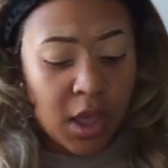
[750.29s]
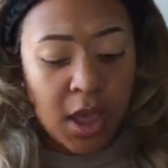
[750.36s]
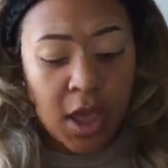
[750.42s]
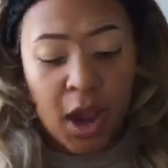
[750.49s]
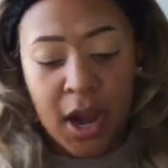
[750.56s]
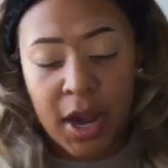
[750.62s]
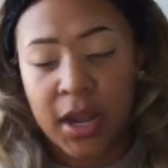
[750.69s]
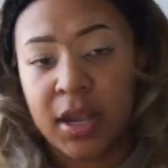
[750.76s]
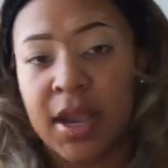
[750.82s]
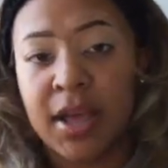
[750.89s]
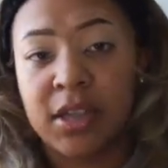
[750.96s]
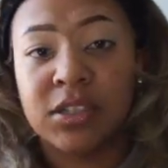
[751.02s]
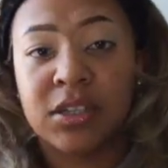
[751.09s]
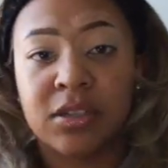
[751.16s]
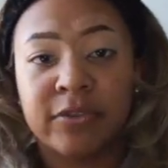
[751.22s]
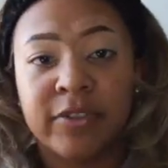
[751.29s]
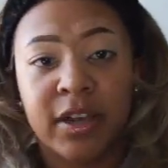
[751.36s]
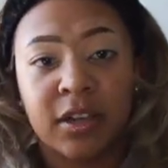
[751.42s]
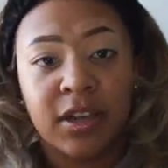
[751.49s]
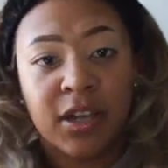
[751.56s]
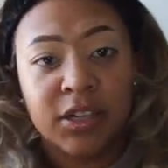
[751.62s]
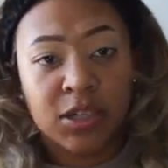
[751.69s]
Alright, now to the
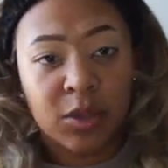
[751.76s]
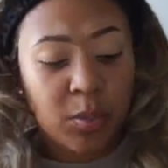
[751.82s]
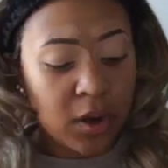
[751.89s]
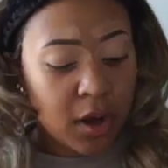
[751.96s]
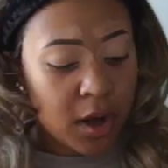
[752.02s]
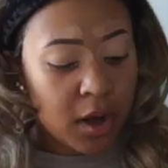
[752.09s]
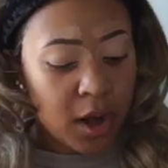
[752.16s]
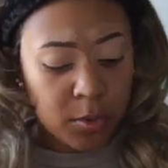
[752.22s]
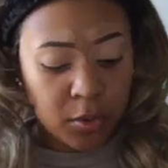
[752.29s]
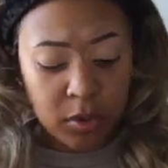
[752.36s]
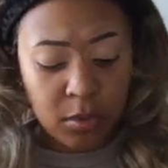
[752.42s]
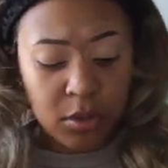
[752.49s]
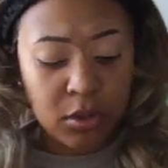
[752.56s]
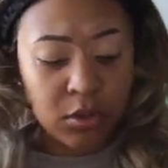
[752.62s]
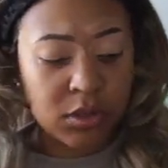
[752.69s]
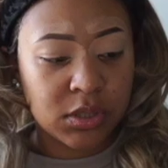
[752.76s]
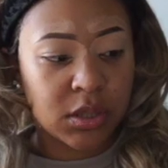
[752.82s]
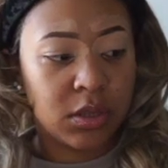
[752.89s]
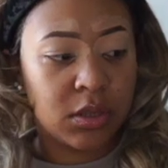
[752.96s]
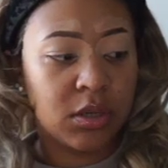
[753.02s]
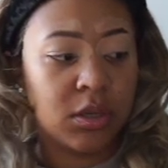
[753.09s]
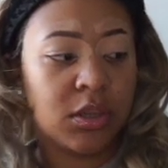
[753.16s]
foundation part. I'm going to be
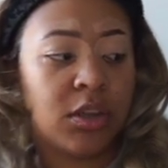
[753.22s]
using the